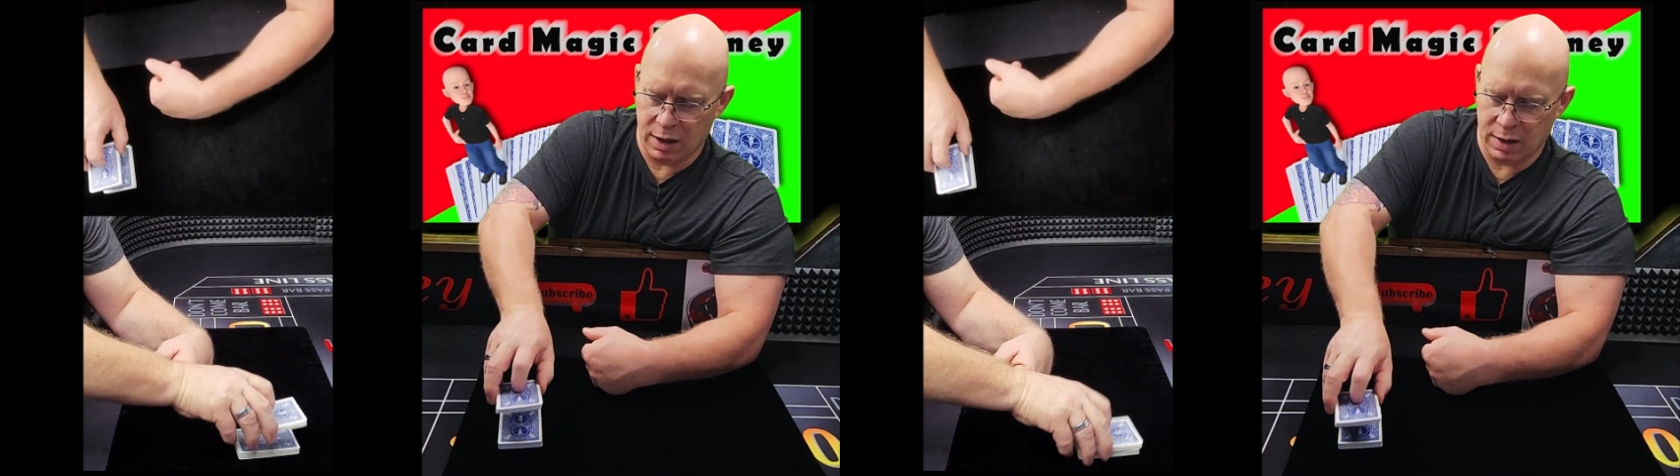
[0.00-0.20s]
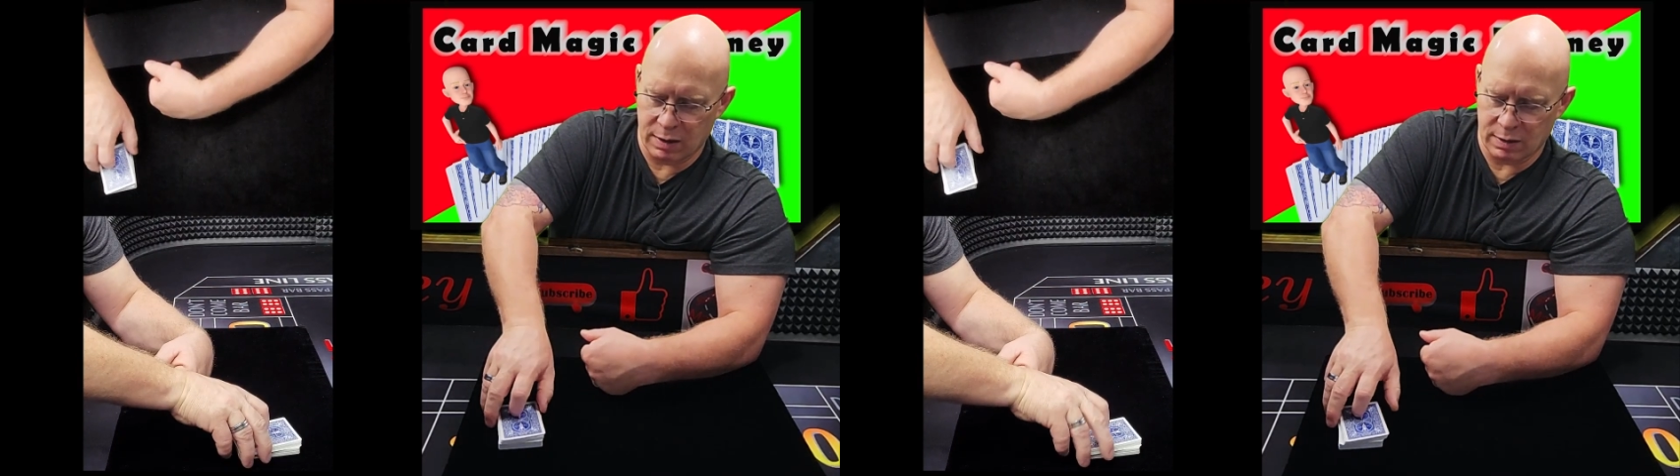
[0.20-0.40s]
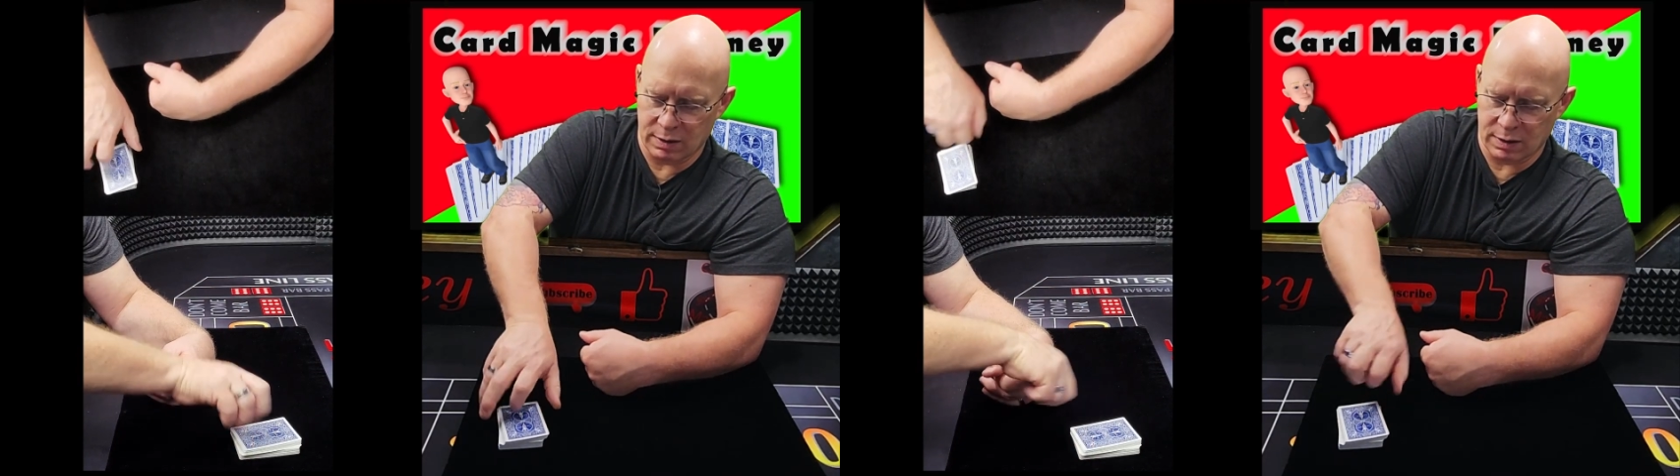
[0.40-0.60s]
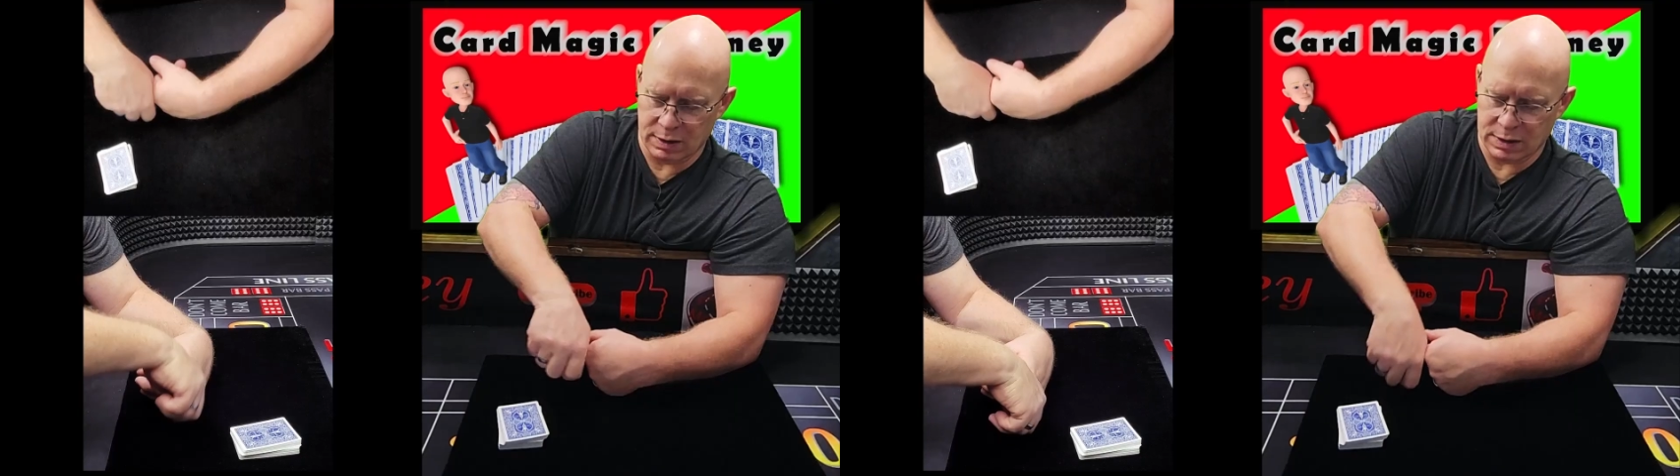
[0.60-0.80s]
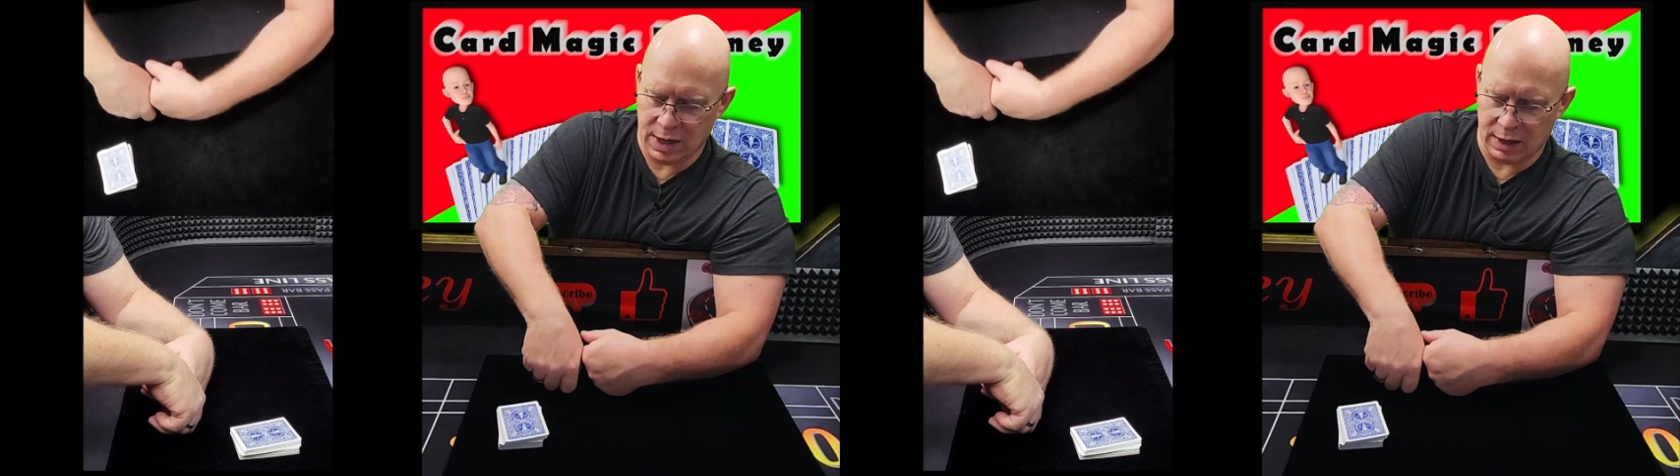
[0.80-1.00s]
and
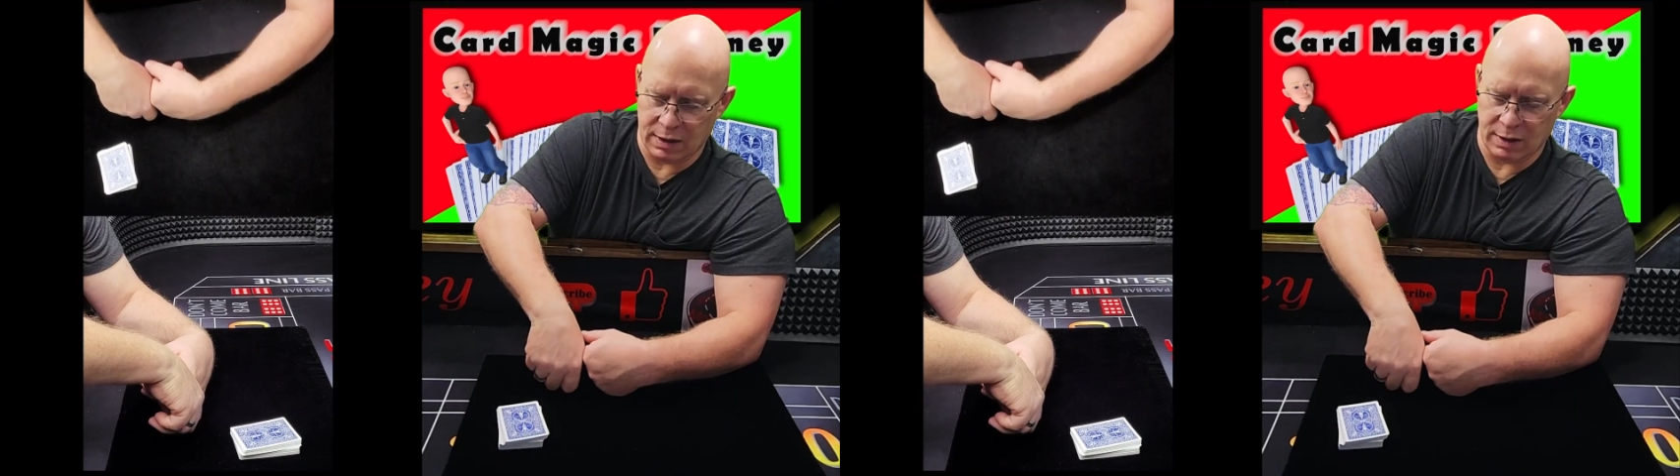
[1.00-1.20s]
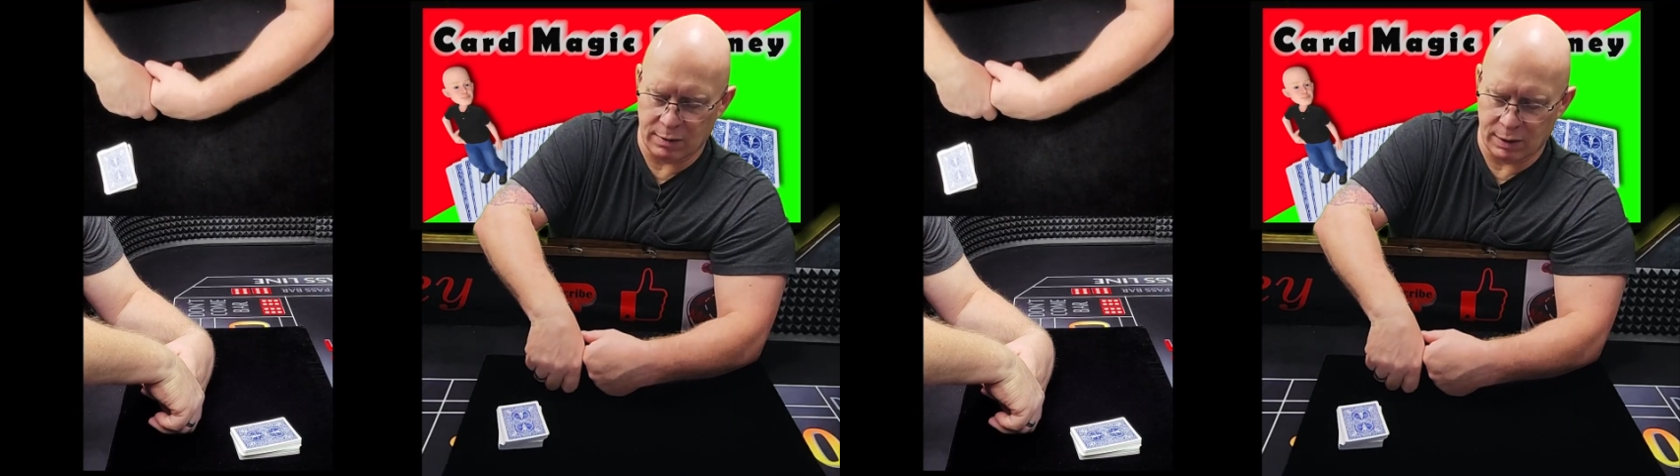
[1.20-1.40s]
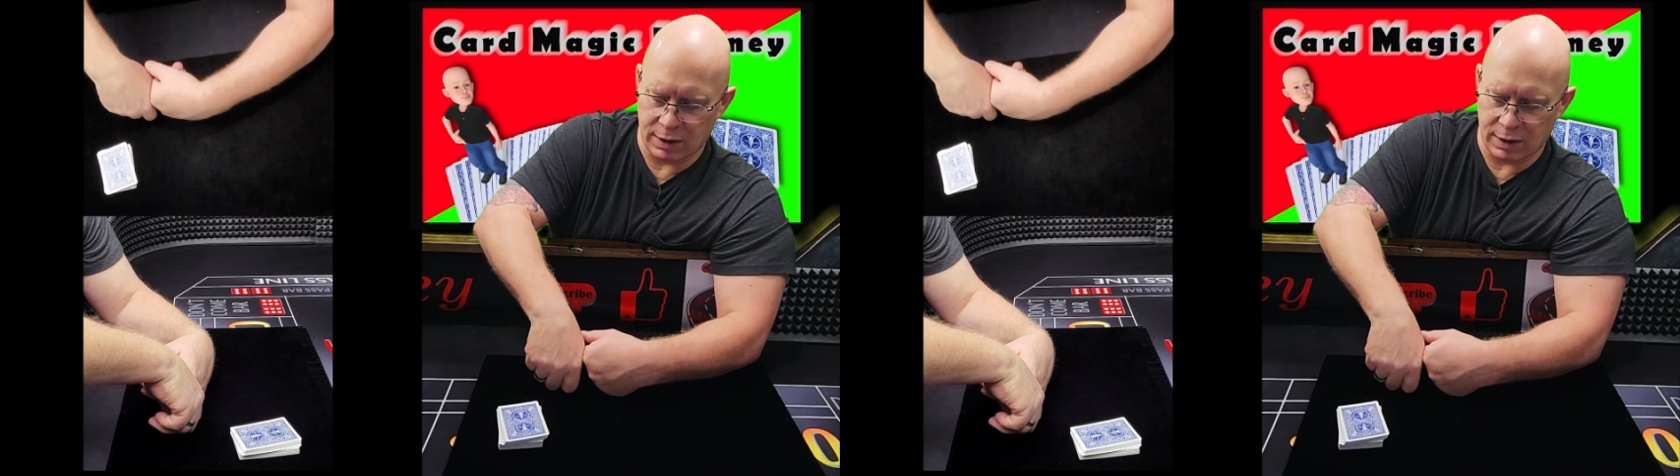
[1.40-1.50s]
stack the other one.